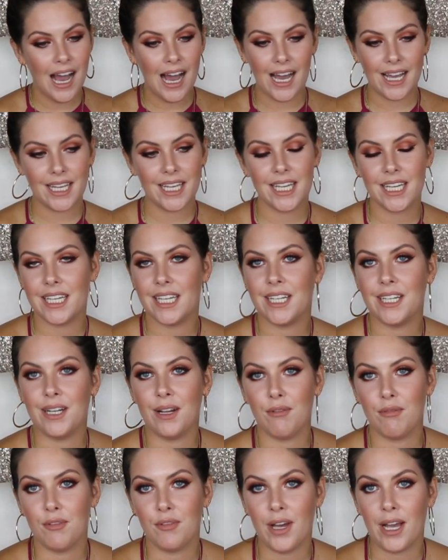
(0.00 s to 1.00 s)
I can't get
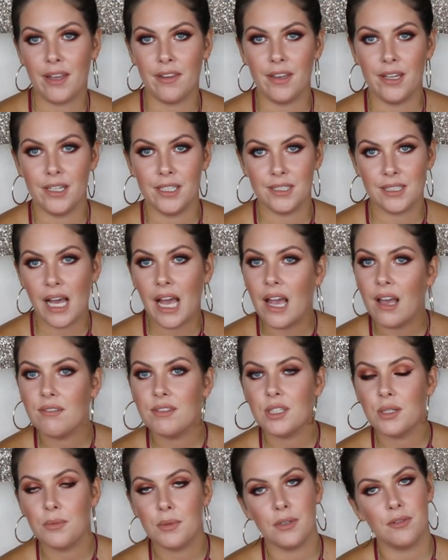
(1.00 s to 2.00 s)
enough of highlighters. I have
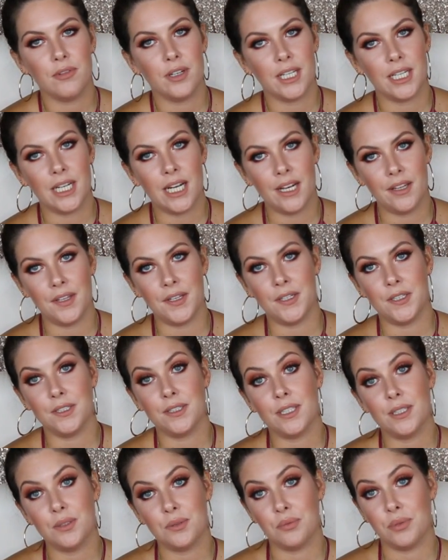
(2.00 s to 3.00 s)
so many freaking
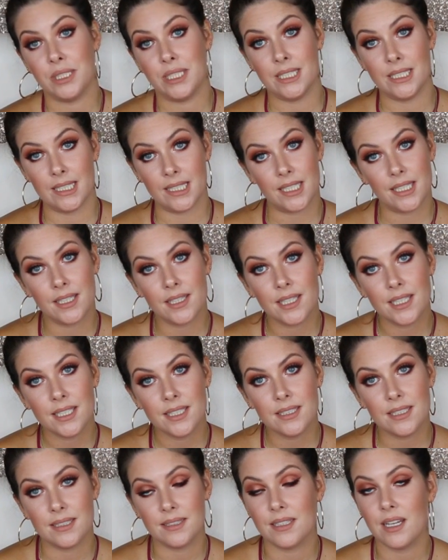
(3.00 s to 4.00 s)
highlighters. It's
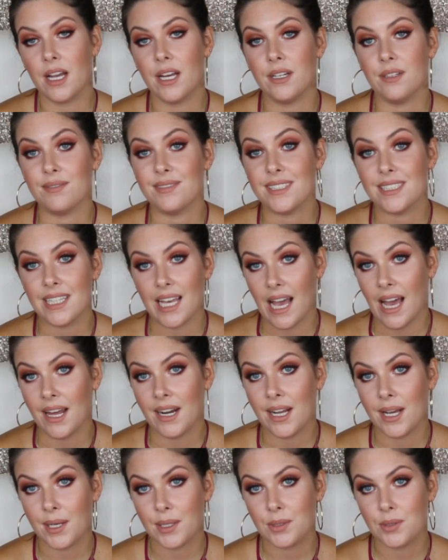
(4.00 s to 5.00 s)
ridiculous. It's kind of
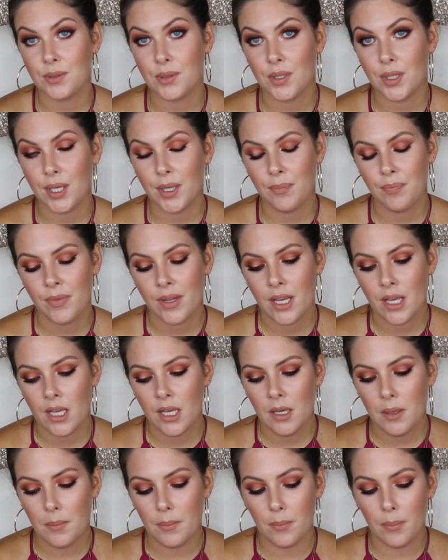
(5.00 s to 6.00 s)
sad, actually.
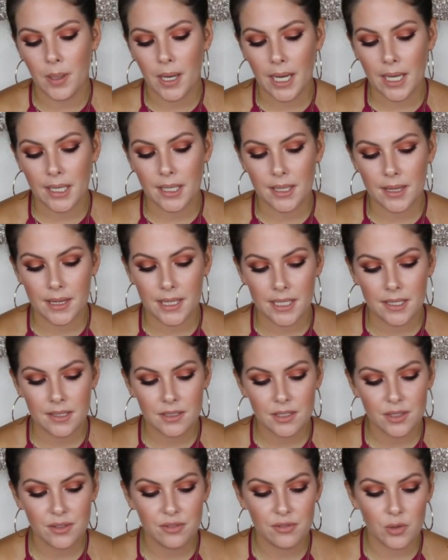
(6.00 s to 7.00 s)
But
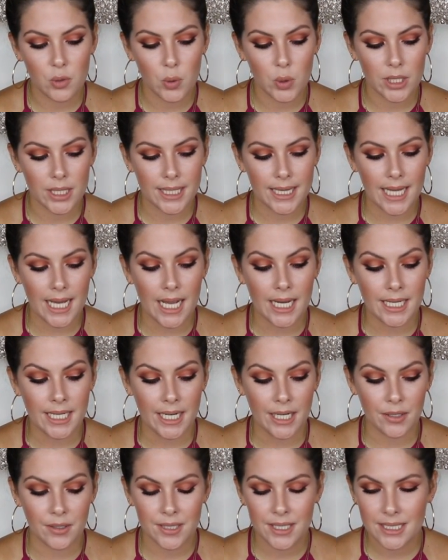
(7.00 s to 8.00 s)
these are 4 that I
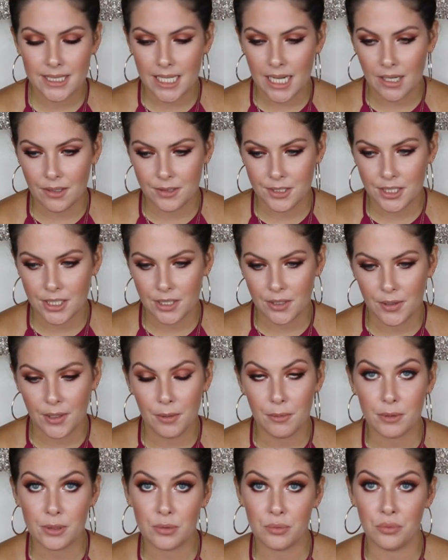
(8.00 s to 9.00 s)
narrowed it down to.
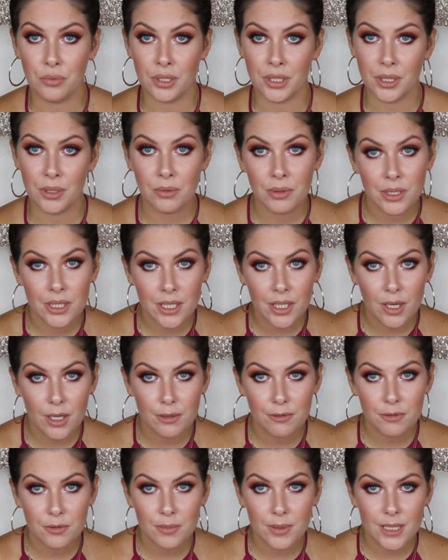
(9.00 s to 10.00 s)
It was really
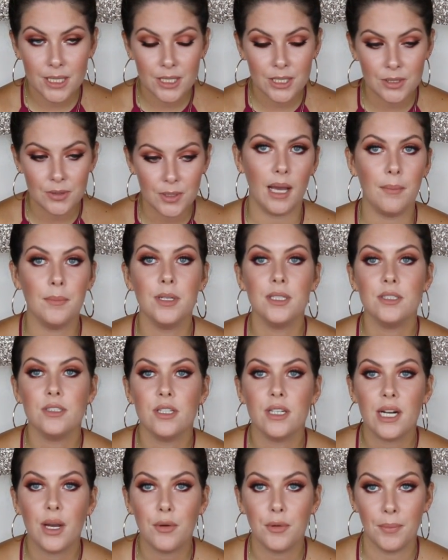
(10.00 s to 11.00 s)
hard for me to do. I'm going to
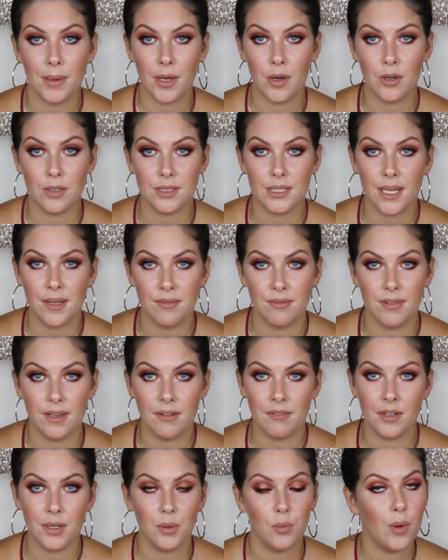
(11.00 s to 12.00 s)
start out with my all-time
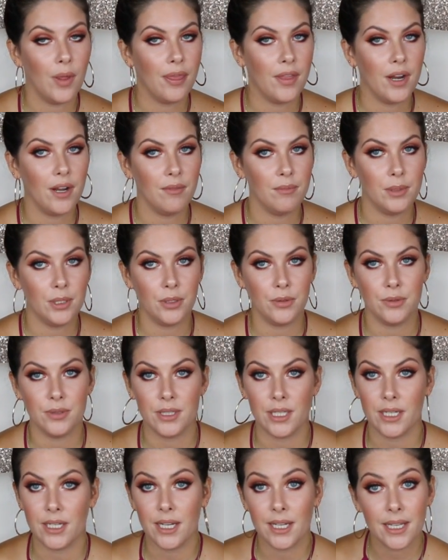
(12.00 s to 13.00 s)
favorite, one that I've been
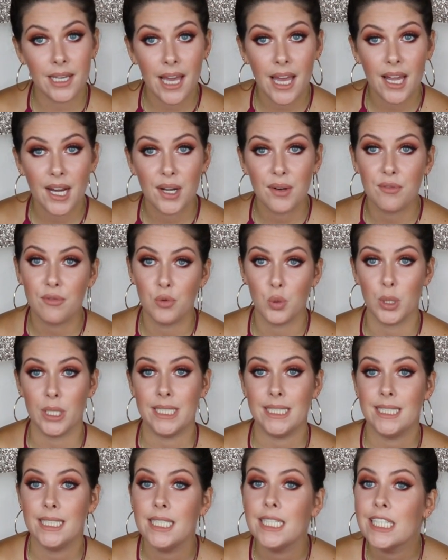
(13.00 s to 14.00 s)
using, again, for
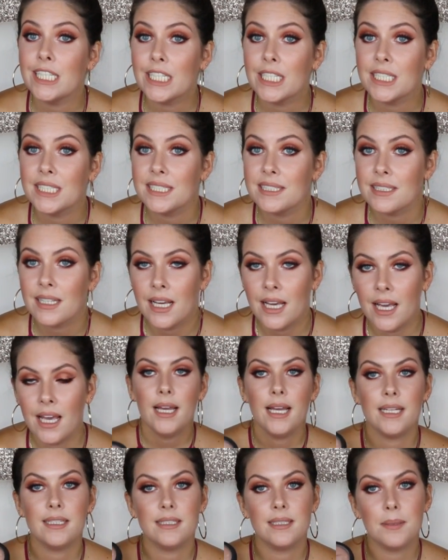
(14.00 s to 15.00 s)
years.
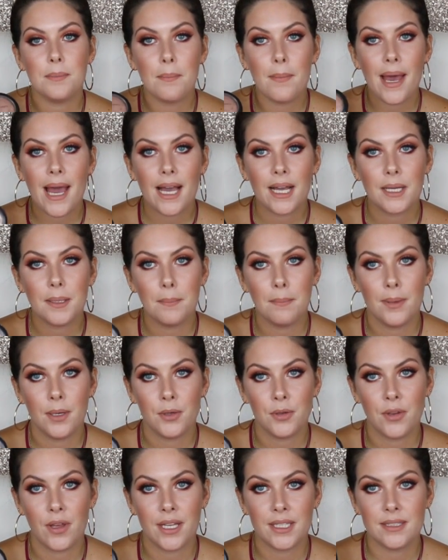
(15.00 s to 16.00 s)
It's the MAC
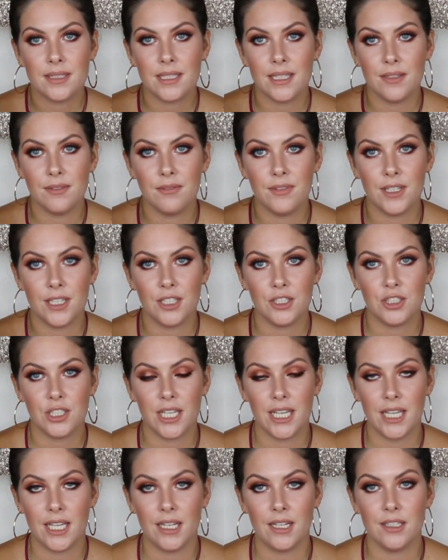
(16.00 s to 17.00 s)
Mineralized Skin Finish
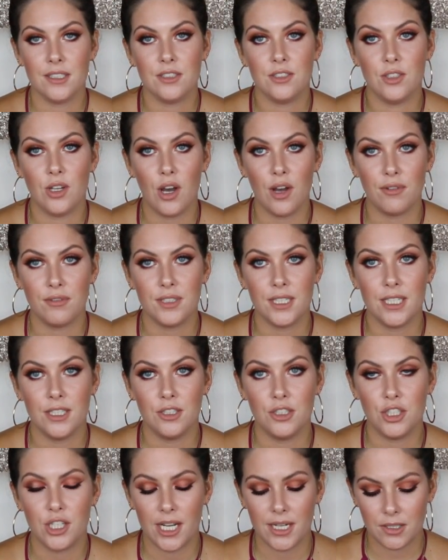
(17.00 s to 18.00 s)
in Soft
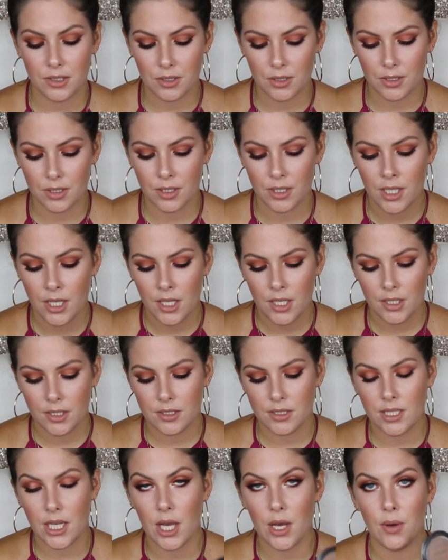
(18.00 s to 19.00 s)
and Gentle.
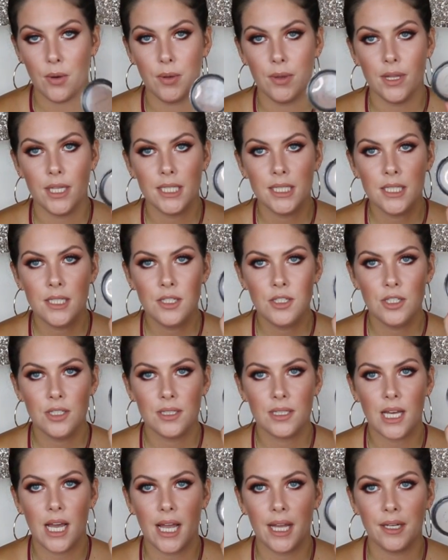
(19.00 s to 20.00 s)
So this is
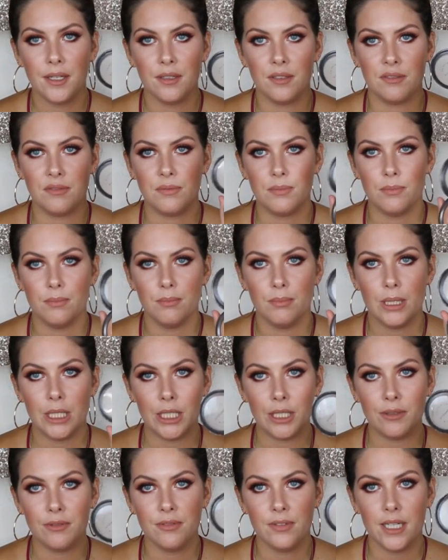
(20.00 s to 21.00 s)
just kind of
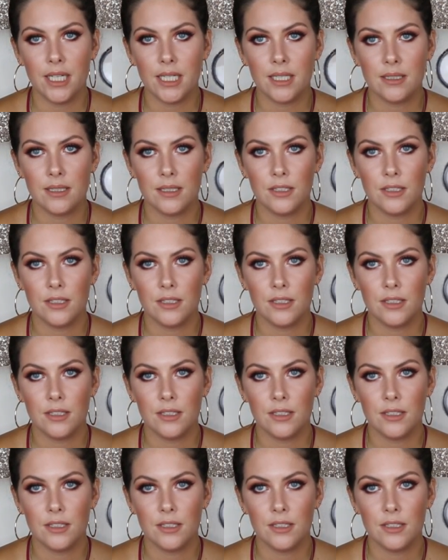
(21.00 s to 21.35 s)
perfect.